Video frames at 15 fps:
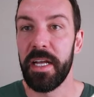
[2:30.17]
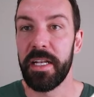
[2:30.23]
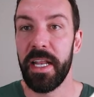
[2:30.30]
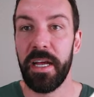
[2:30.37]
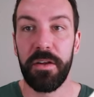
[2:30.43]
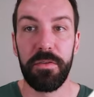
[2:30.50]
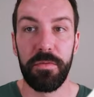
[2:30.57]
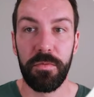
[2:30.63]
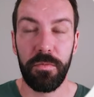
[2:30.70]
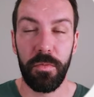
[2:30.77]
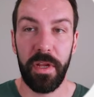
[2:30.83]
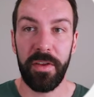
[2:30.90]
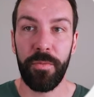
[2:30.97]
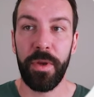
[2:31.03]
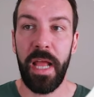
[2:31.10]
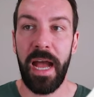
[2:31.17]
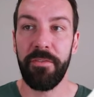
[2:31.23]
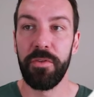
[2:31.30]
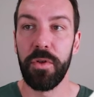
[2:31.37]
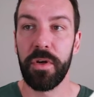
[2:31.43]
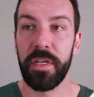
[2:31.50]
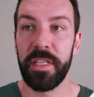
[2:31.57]
Now, if we have
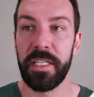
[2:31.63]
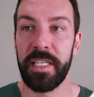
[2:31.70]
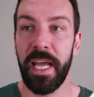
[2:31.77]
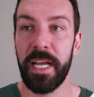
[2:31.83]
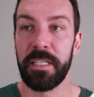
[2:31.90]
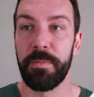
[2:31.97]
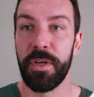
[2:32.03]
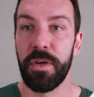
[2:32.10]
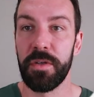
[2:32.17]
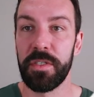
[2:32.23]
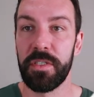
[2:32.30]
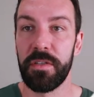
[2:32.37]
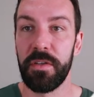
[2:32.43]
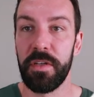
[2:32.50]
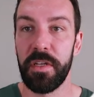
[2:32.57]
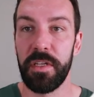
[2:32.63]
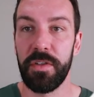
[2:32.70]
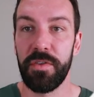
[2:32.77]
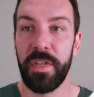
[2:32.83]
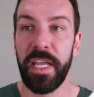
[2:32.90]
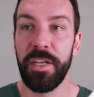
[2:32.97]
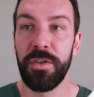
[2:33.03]
a look at the text, because
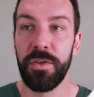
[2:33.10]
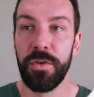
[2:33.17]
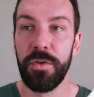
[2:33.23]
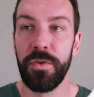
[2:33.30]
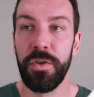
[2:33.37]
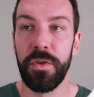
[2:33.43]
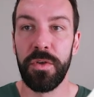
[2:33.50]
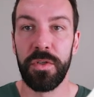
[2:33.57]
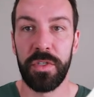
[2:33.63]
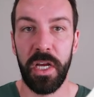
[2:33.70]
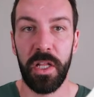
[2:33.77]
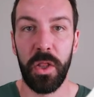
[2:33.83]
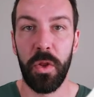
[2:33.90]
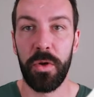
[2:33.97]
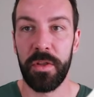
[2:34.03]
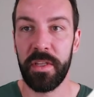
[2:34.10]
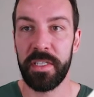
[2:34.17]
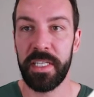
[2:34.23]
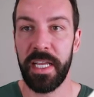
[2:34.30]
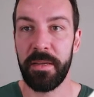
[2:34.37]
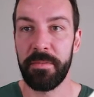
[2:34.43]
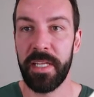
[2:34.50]
they do use a lot of the
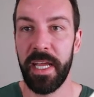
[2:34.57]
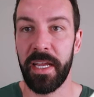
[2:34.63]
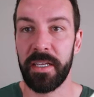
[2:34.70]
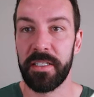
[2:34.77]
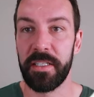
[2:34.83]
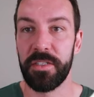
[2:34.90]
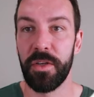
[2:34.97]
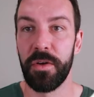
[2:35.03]
same text.